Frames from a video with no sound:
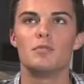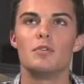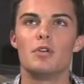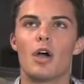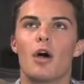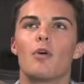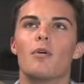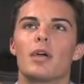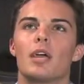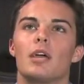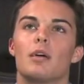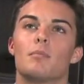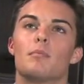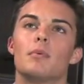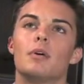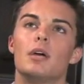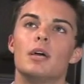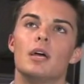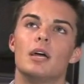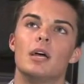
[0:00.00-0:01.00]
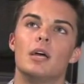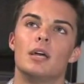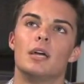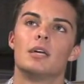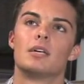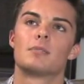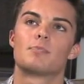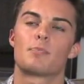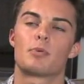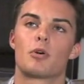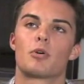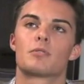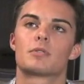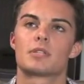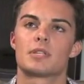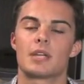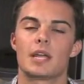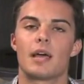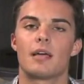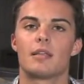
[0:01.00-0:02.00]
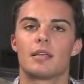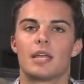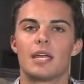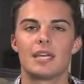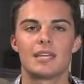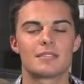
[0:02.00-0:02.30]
you know him, his personality,